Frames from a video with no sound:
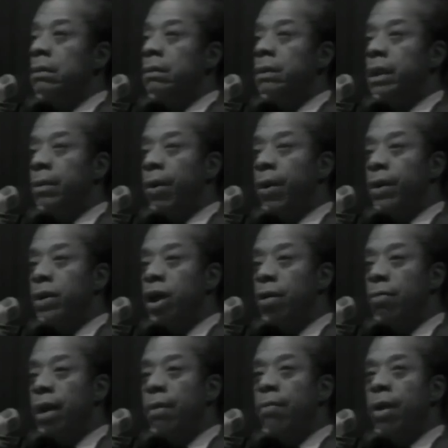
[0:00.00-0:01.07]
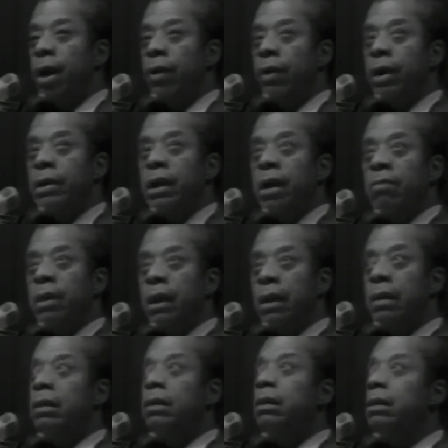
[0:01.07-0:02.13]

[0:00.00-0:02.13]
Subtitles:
when the Americans talk about progress, they mean